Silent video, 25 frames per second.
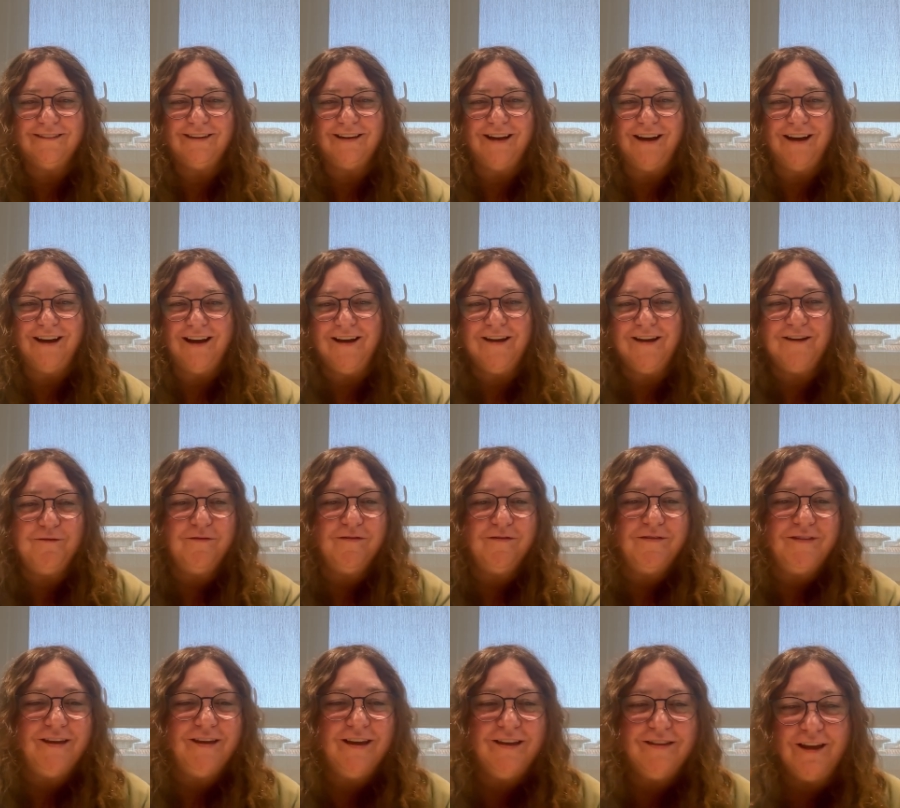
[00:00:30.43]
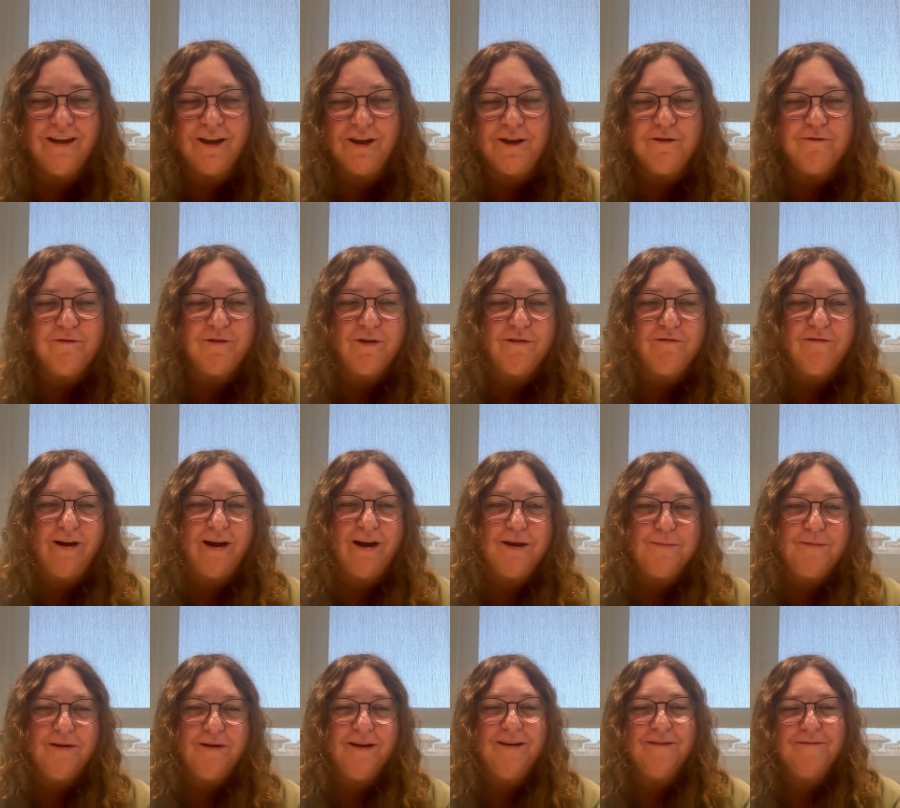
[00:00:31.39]
Hi, thank you for
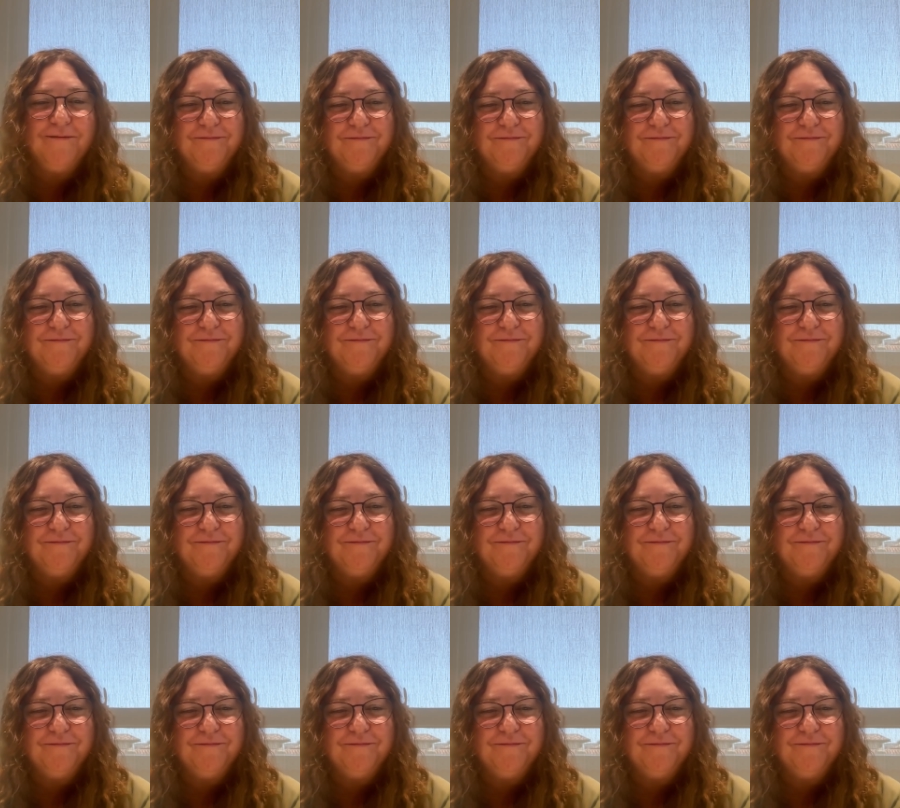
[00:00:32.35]
inviting me.